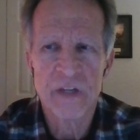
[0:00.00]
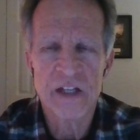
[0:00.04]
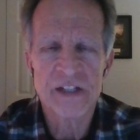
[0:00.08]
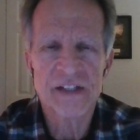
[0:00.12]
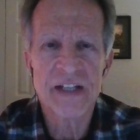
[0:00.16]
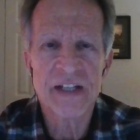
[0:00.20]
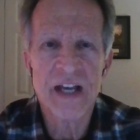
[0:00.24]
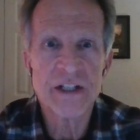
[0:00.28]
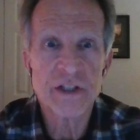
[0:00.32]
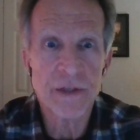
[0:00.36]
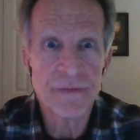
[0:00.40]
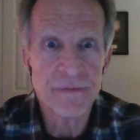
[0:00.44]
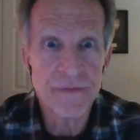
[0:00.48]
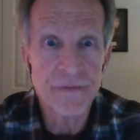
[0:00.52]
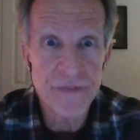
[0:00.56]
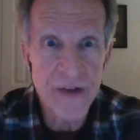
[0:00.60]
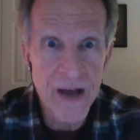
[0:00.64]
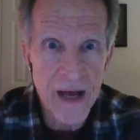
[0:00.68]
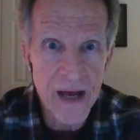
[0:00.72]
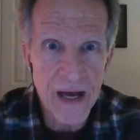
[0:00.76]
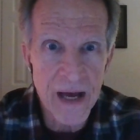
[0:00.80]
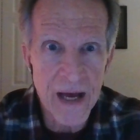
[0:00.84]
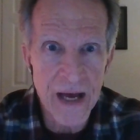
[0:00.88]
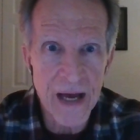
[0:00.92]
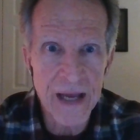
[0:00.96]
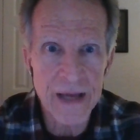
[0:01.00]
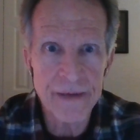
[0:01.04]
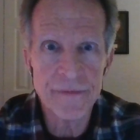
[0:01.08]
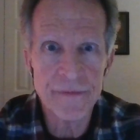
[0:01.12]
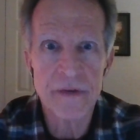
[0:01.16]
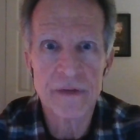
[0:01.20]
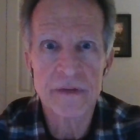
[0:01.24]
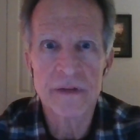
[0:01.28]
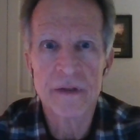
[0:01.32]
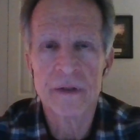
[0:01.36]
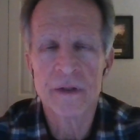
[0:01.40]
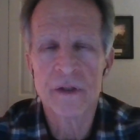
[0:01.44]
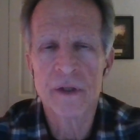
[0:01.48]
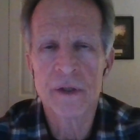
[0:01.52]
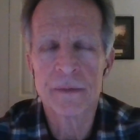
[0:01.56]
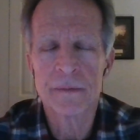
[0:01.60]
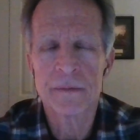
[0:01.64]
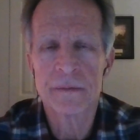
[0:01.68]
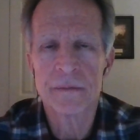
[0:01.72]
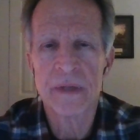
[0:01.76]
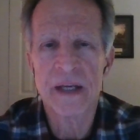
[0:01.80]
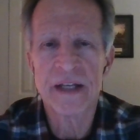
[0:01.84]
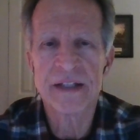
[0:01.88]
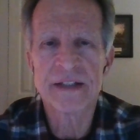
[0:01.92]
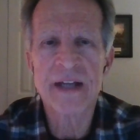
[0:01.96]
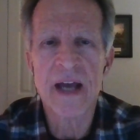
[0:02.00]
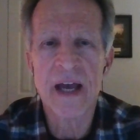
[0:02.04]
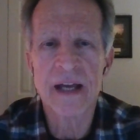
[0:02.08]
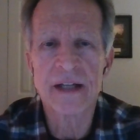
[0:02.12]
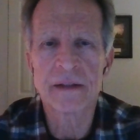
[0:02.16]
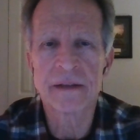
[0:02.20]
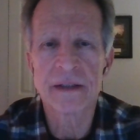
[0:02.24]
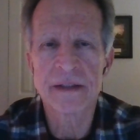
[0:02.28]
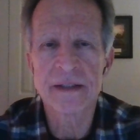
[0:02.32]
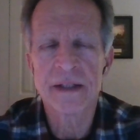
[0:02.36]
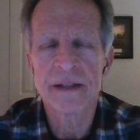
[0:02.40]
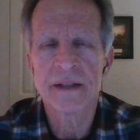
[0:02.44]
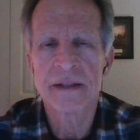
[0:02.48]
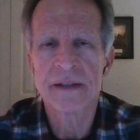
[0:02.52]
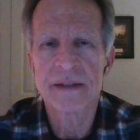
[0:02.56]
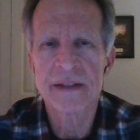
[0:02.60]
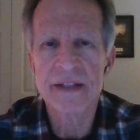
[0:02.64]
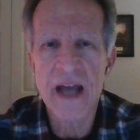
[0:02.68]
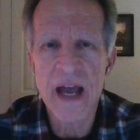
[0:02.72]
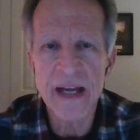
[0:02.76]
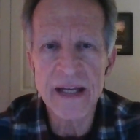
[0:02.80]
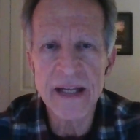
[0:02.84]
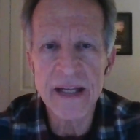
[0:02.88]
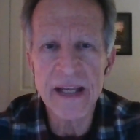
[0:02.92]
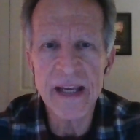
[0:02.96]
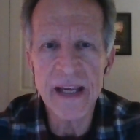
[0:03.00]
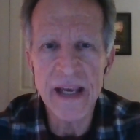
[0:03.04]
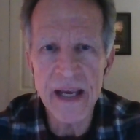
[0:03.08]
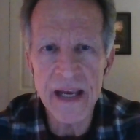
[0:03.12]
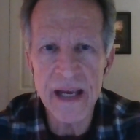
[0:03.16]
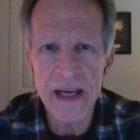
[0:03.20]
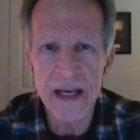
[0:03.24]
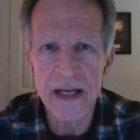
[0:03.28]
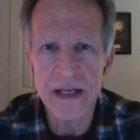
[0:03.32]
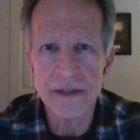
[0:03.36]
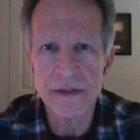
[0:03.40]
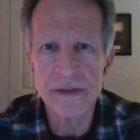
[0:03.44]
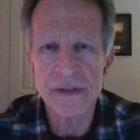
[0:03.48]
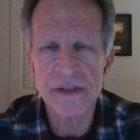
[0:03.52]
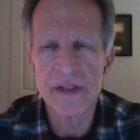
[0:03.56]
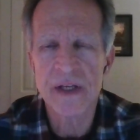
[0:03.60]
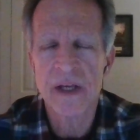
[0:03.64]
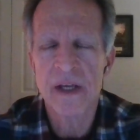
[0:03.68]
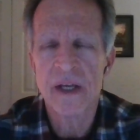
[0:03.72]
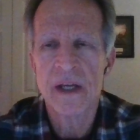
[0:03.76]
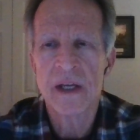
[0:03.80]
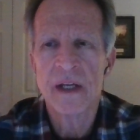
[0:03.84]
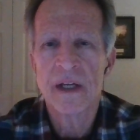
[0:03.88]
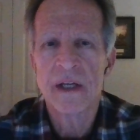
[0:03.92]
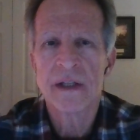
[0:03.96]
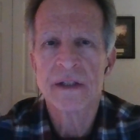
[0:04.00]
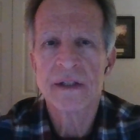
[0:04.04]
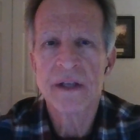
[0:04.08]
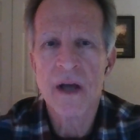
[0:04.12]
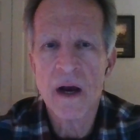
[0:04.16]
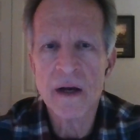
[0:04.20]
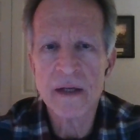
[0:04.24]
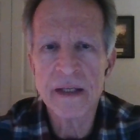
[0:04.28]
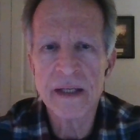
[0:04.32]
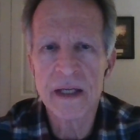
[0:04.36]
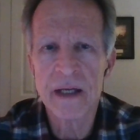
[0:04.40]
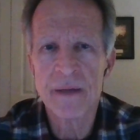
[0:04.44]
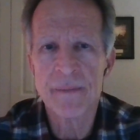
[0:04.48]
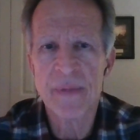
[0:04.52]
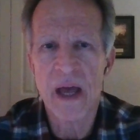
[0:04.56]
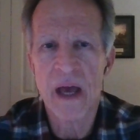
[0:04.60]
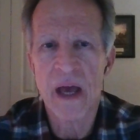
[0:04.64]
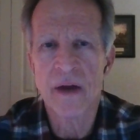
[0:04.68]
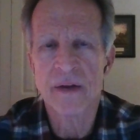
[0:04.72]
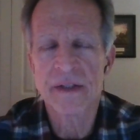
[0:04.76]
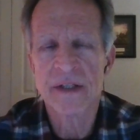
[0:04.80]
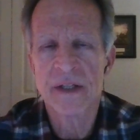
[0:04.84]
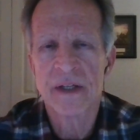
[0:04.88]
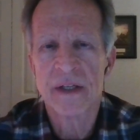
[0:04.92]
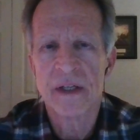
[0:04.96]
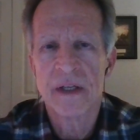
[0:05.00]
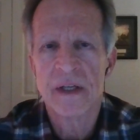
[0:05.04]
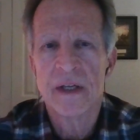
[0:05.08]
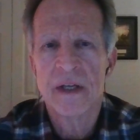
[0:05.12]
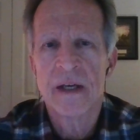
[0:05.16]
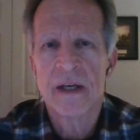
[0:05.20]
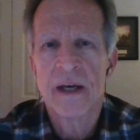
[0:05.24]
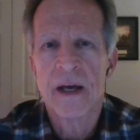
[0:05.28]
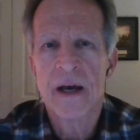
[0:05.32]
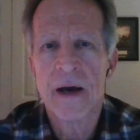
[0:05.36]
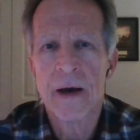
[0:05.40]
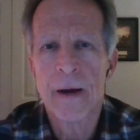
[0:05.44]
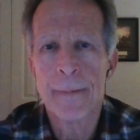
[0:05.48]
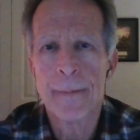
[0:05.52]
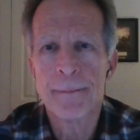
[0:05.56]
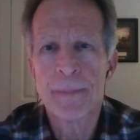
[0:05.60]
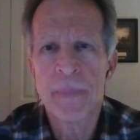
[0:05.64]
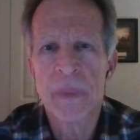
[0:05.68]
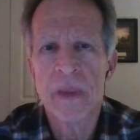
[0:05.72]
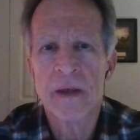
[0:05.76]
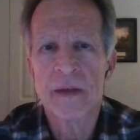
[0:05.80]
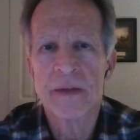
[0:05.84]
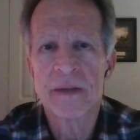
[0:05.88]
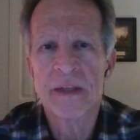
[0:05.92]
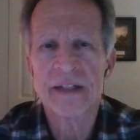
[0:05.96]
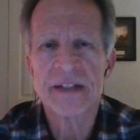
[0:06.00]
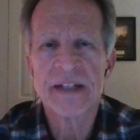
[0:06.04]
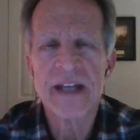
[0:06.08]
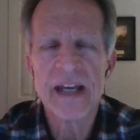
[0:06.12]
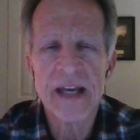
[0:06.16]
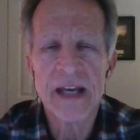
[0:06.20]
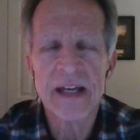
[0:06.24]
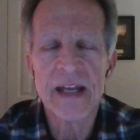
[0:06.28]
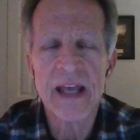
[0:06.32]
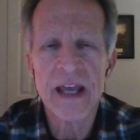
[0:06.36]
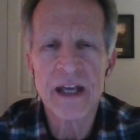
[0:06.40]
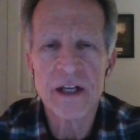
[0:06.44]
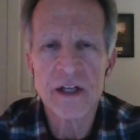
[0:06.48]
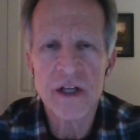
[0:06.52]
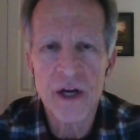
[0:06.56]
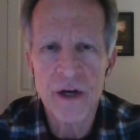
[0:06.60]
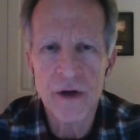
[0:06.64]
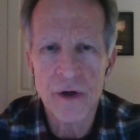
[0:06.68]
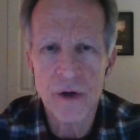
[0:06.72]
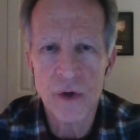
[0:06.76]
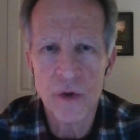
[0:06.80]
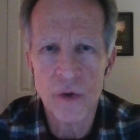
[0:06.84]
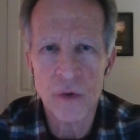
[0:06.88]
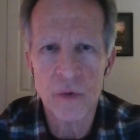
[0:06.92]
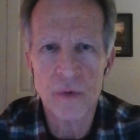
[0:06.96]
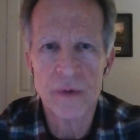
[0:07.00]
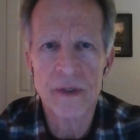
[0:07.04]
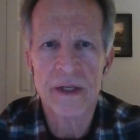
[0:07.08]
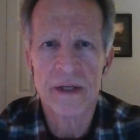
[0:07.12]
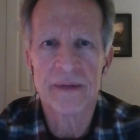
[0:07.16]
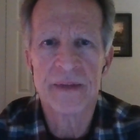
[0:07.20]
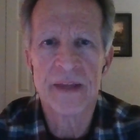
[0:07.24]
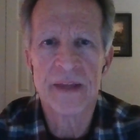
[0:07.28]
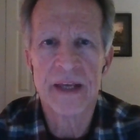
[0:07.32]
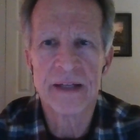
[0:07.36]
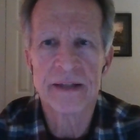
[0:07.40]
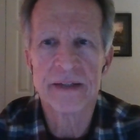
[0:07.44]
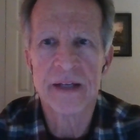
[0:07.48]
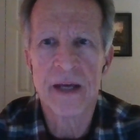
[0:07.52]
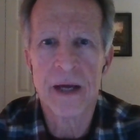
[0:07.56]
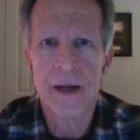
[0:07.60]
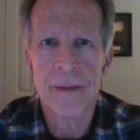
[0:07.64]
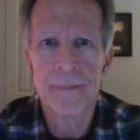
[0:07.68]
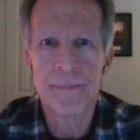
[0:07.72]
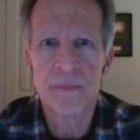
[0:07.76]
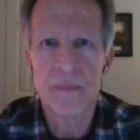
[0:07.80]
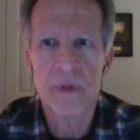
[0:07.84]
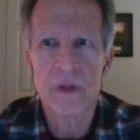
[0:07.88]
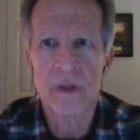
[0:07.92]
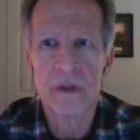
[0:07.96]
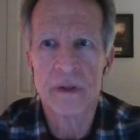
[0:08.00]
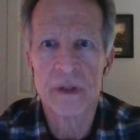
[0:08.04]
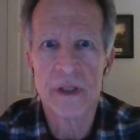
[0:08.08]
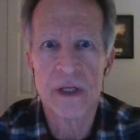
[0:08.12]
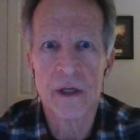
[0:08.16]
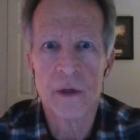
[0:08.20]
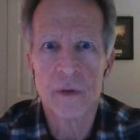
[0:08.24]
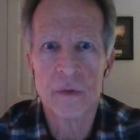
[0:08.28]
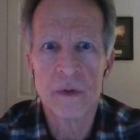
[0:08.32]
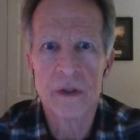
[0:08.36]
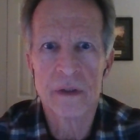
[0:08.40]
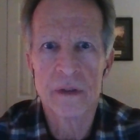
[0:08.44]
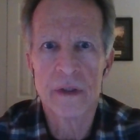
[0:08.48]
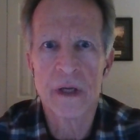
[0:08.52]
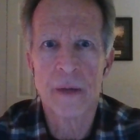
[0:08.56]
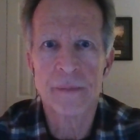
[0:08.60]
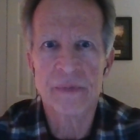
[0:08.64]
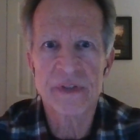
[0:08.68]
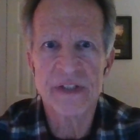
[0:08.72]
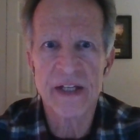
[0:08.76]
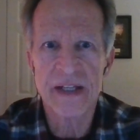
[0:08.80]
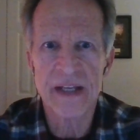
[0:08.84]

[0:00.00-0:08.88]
session five, entitled Tiny Hands, talking about um, the DNA code that um, you know comes